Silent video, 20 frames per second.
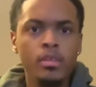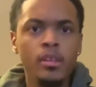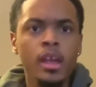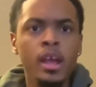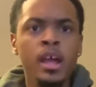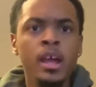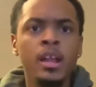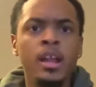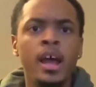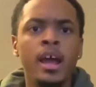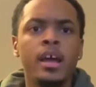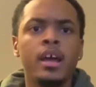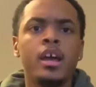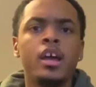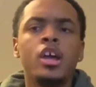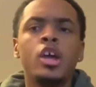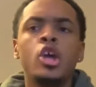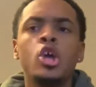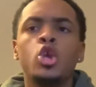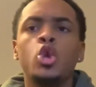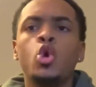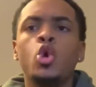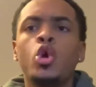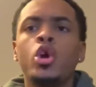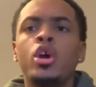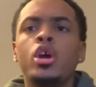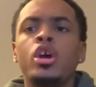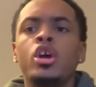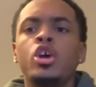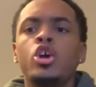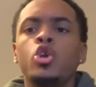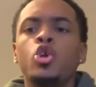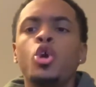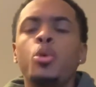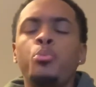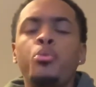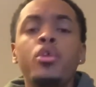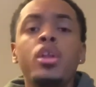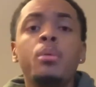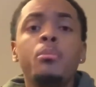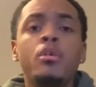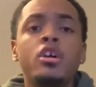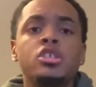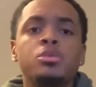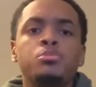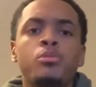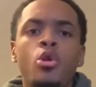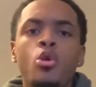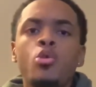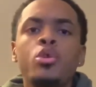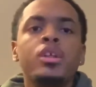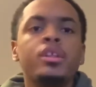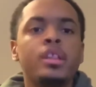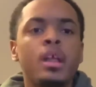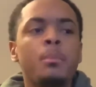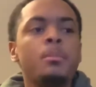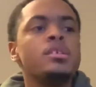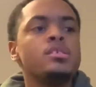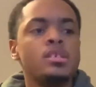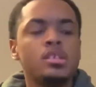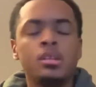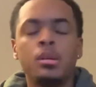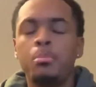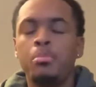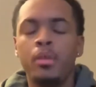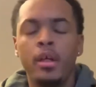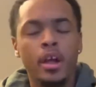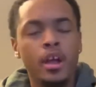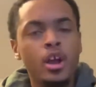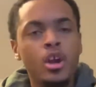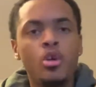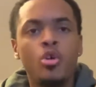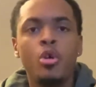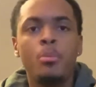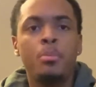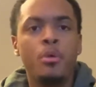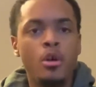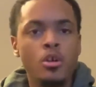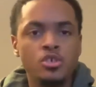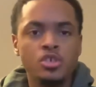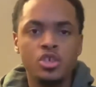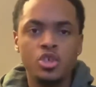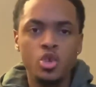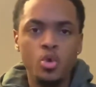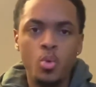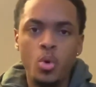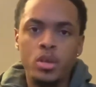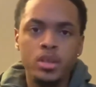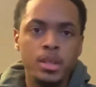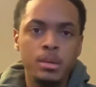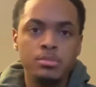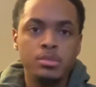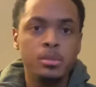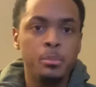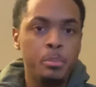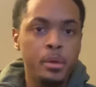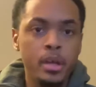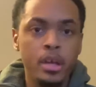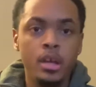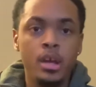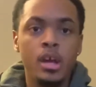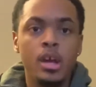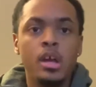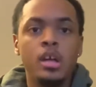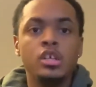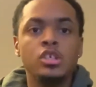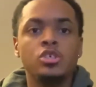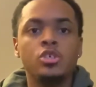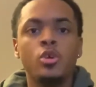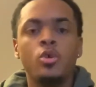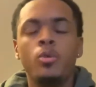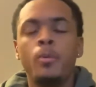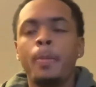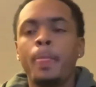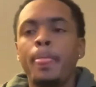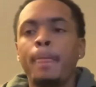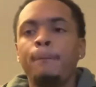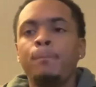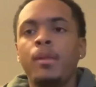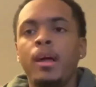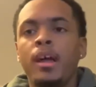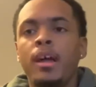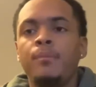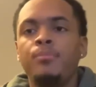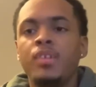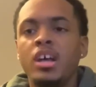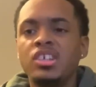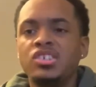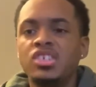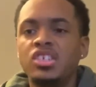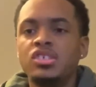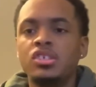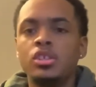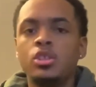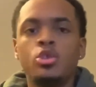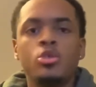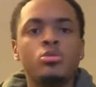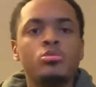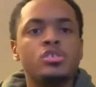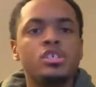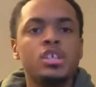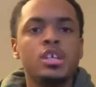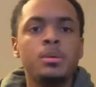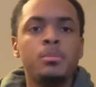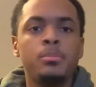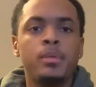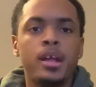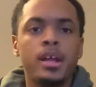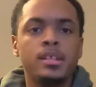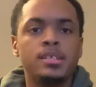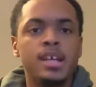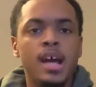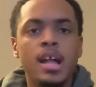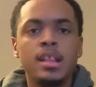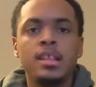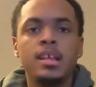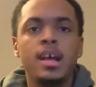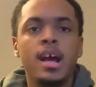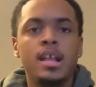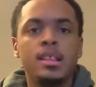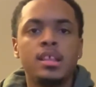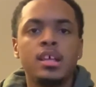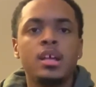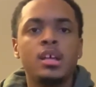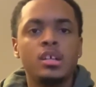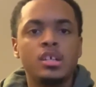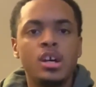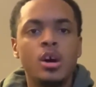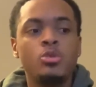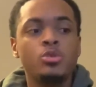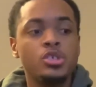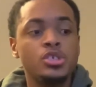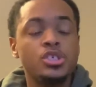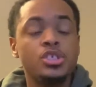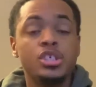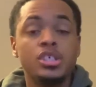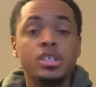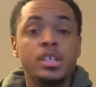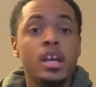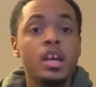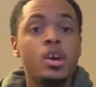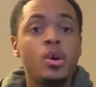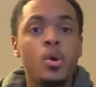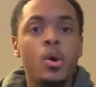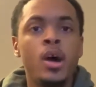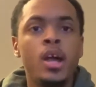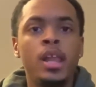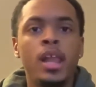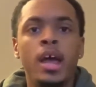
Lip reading: And, like, you're pretty much molding them into the player or person you want them to be. So, like, that's just a little tip, like, tactic I think coaches should take on.